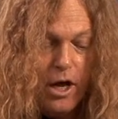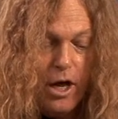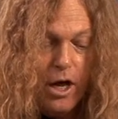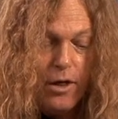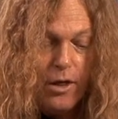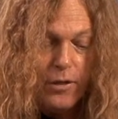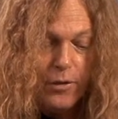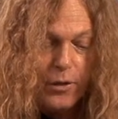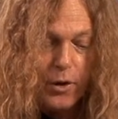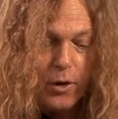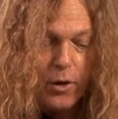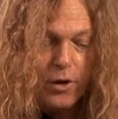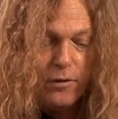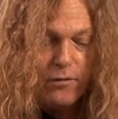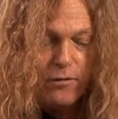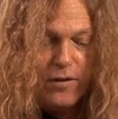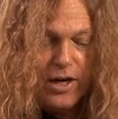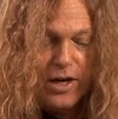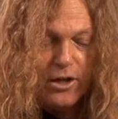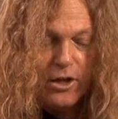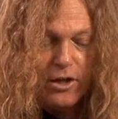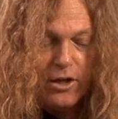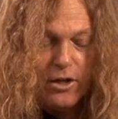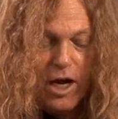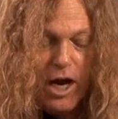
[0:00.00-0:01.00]
Third
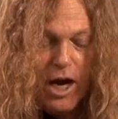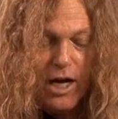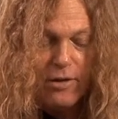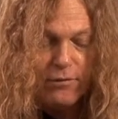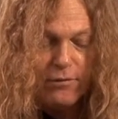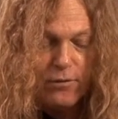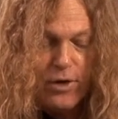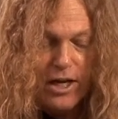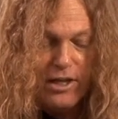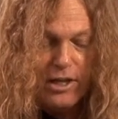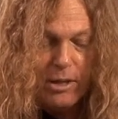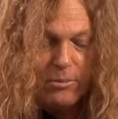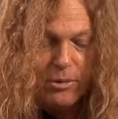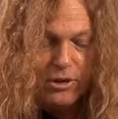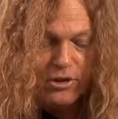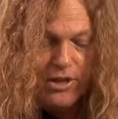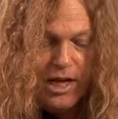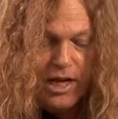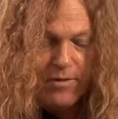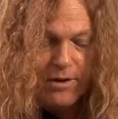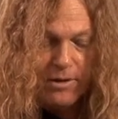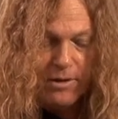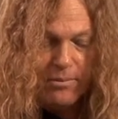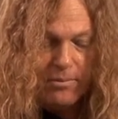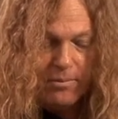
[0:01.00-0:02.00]
finger on fret number
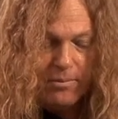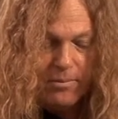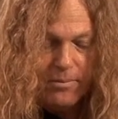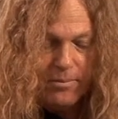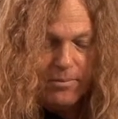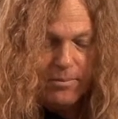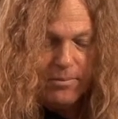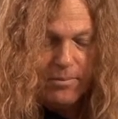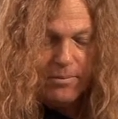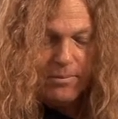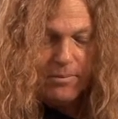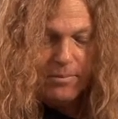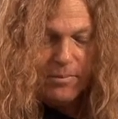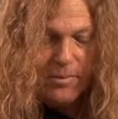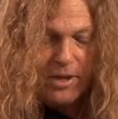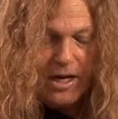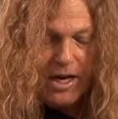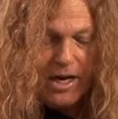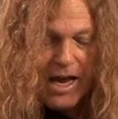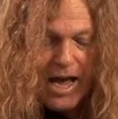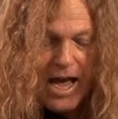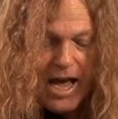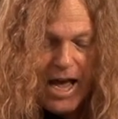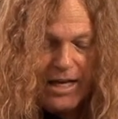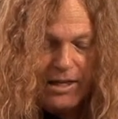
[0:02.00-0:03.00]
seven,
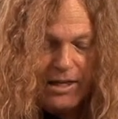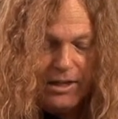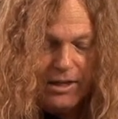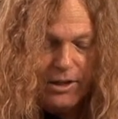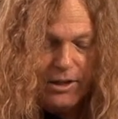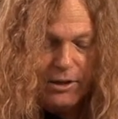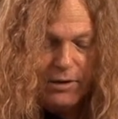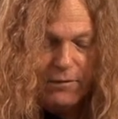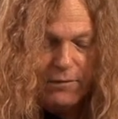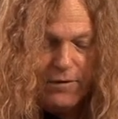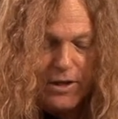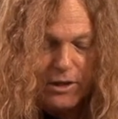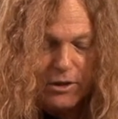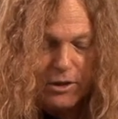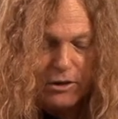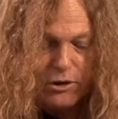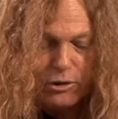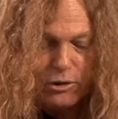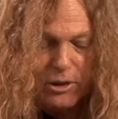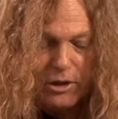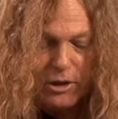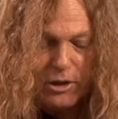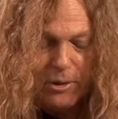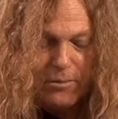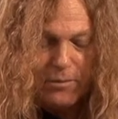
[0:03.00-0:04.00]
and little finger,
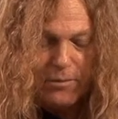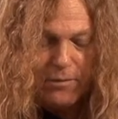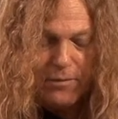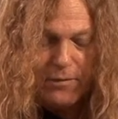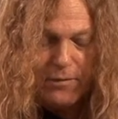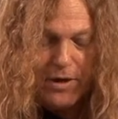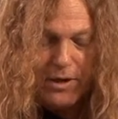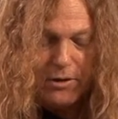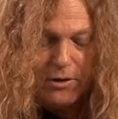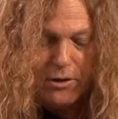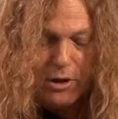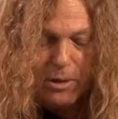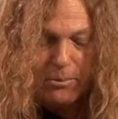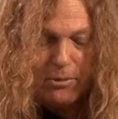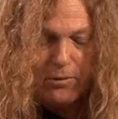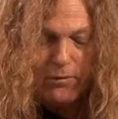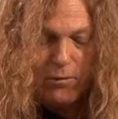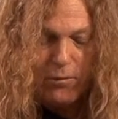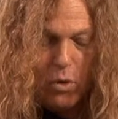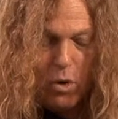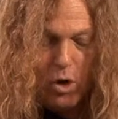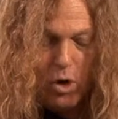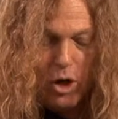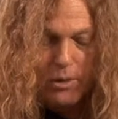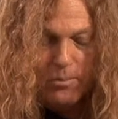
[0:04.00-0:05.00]
string num finger number
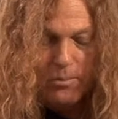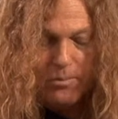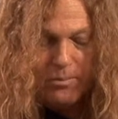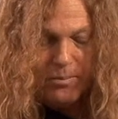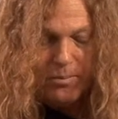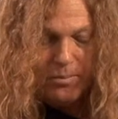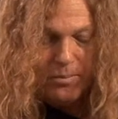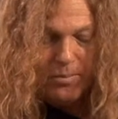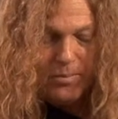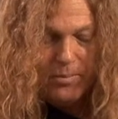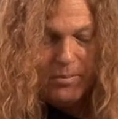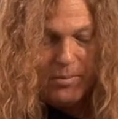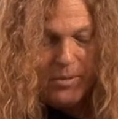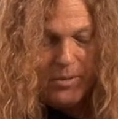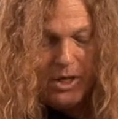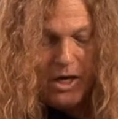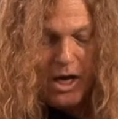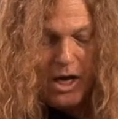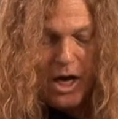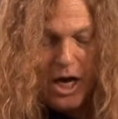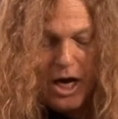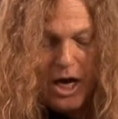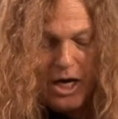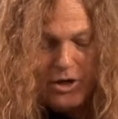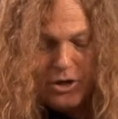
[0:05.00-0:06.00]
four
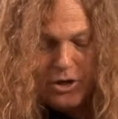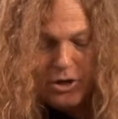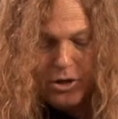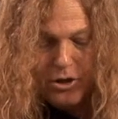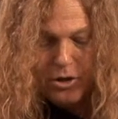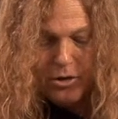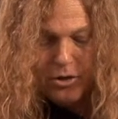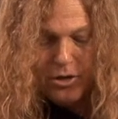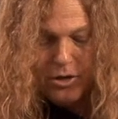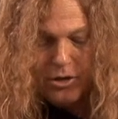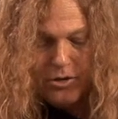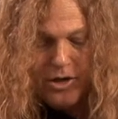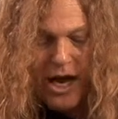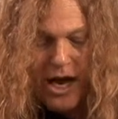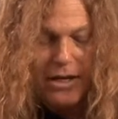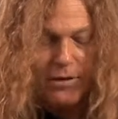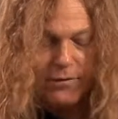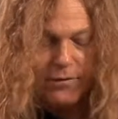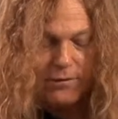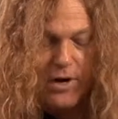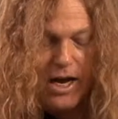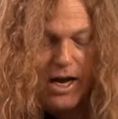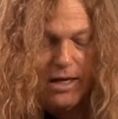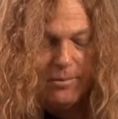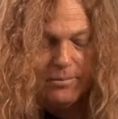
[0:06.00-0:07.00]
on your ninth
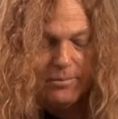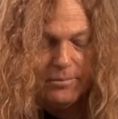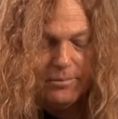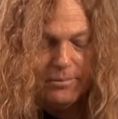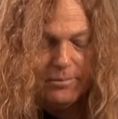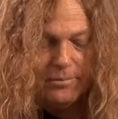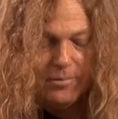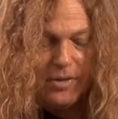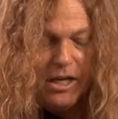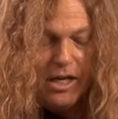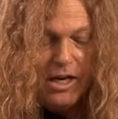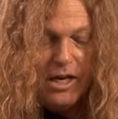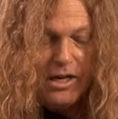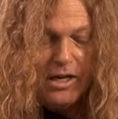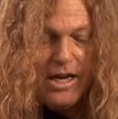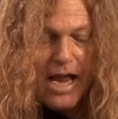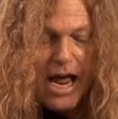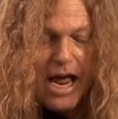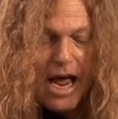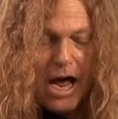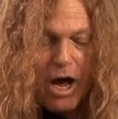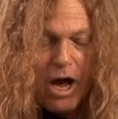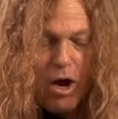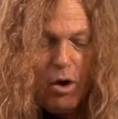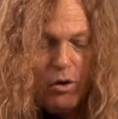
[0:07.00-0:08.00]
fret.
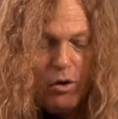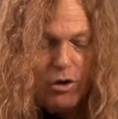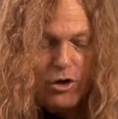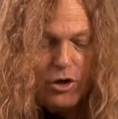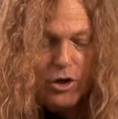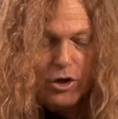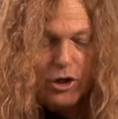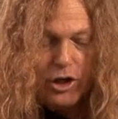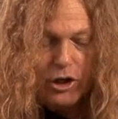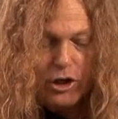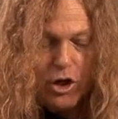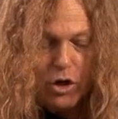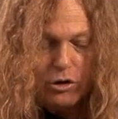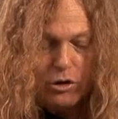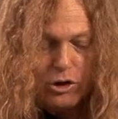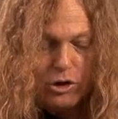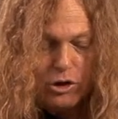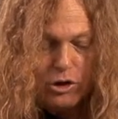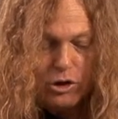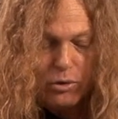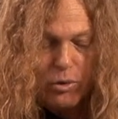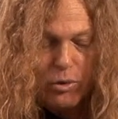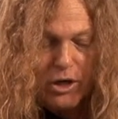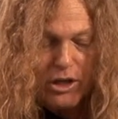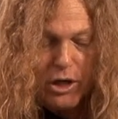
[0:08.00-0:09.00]
Now you're going to go to
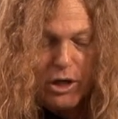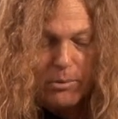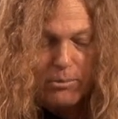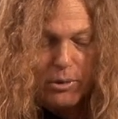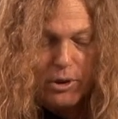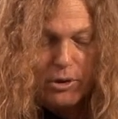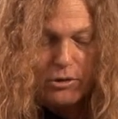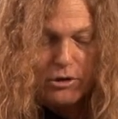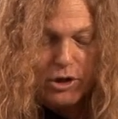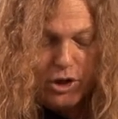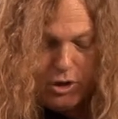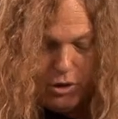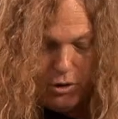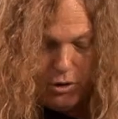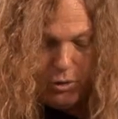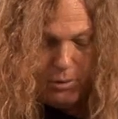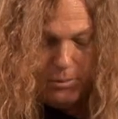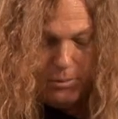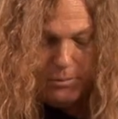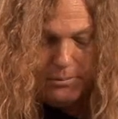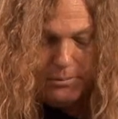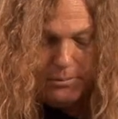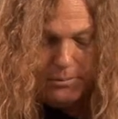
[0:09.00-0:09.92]
string number two.